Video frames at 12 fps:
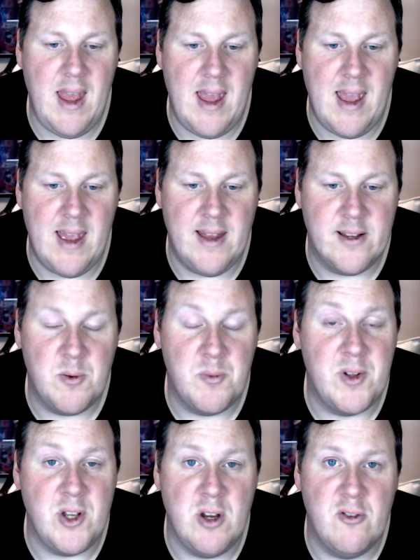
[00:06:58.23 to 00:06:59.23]
is
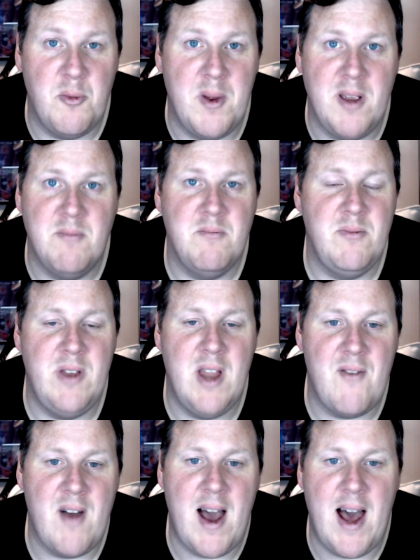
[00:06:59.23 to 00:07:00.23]
something new for me. Never